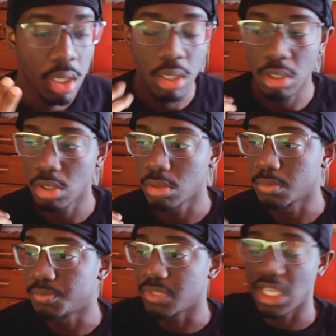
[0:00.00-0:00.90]

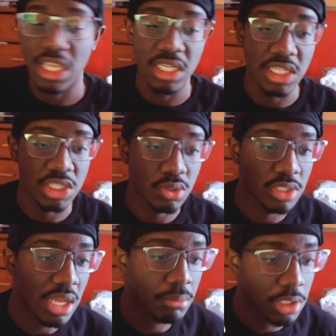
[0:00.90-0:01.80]
In the Discord
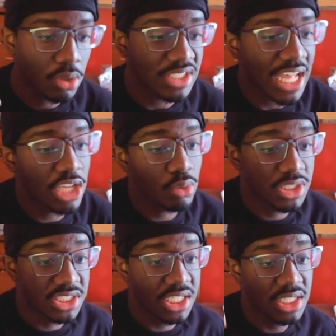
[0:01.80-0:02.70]
down below is how you would
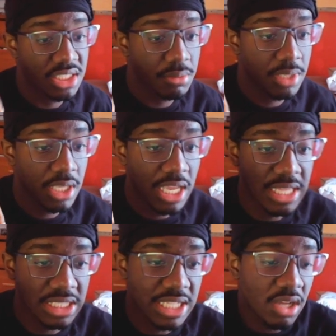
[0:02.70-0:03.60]
send it to me, and
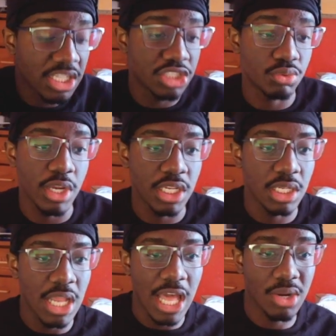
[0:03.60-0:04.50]
that's how it gets rated.
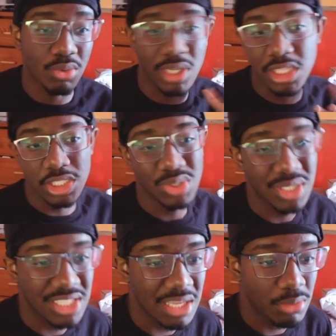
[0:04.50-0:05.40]
I don't rate things through
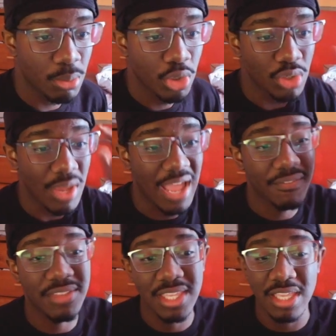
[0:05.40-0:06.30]
the DM no more. You have
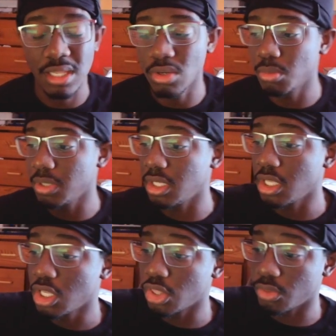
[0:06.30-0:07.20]
to get on me
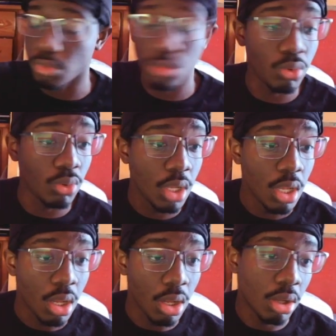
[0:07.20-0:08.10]
through
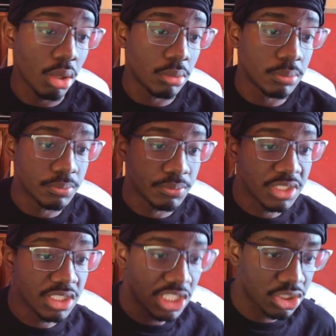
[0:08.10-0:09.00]

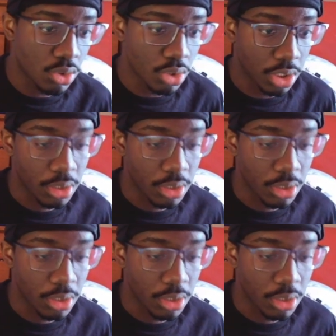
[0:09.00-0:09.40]
Discord.